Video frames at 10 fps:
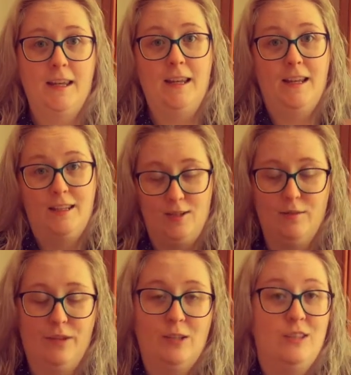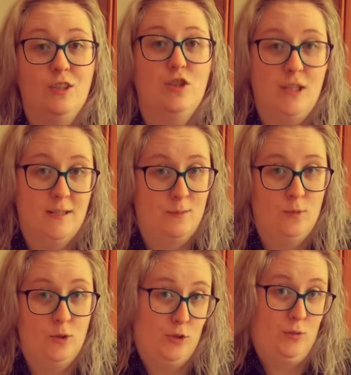into the fact that she's the
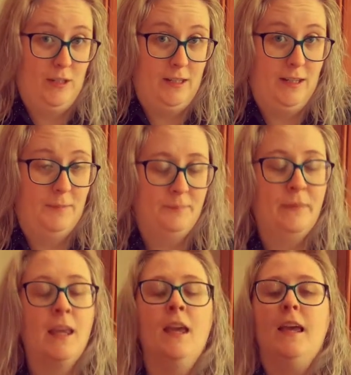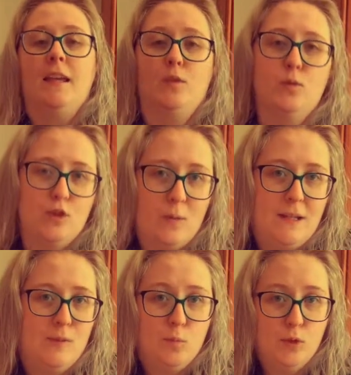one that's shrinking. He's also
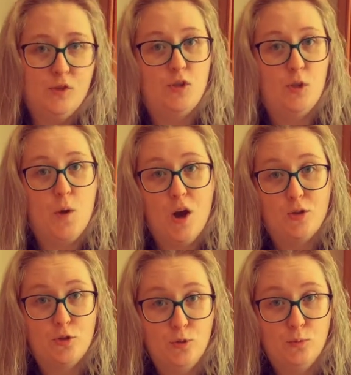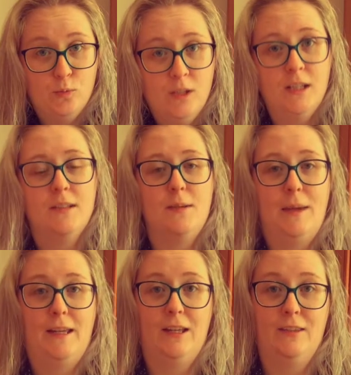added wood to her stool to
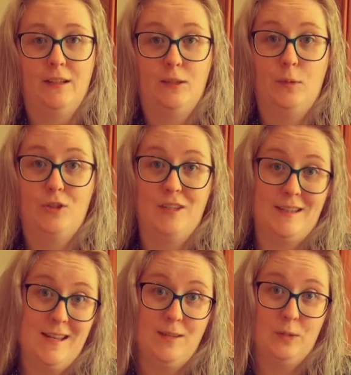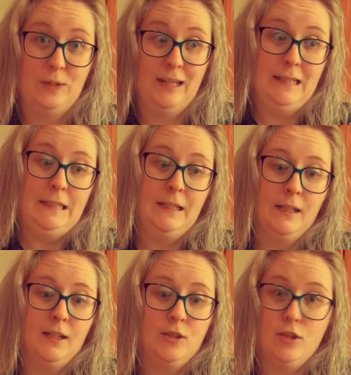make her think that when she sits on it,
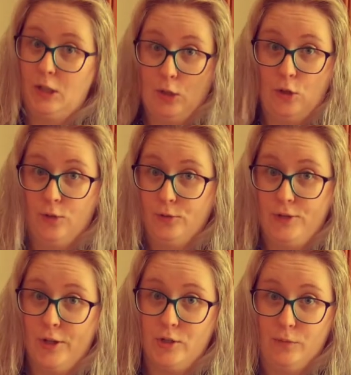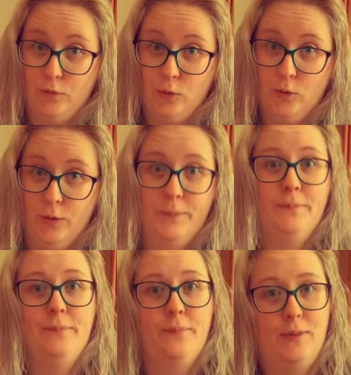she can no longer touch the floor.
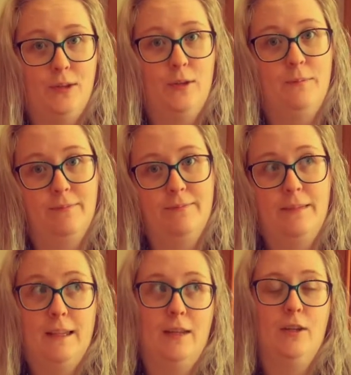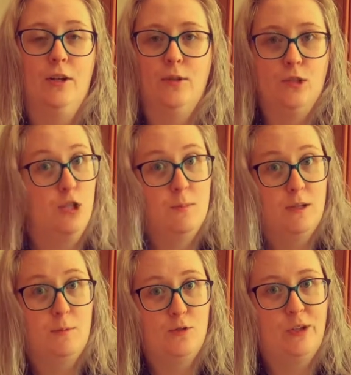So there you go, she
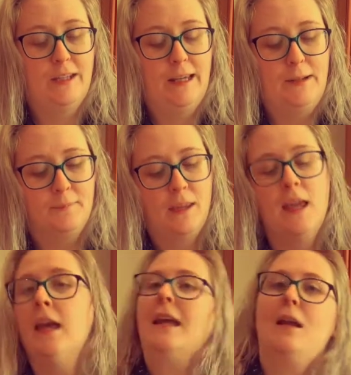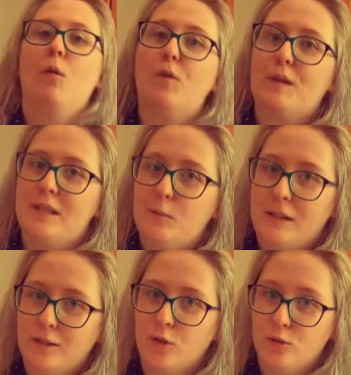must be shrinking. Now obviously
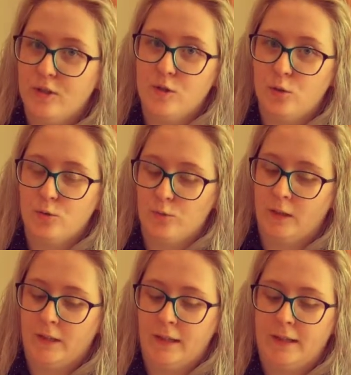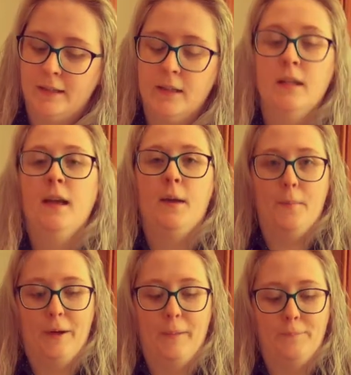we know she's not shrinking,
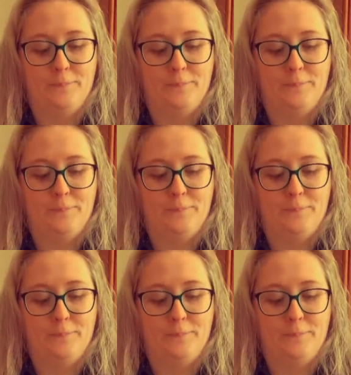but